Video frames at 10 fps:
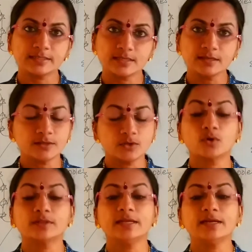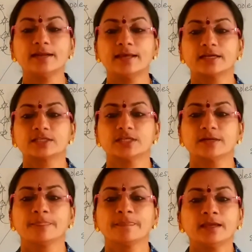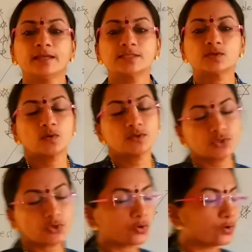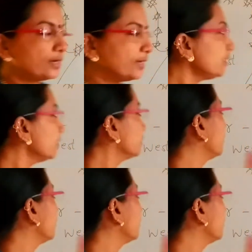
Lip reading: the northern direction. It is also called the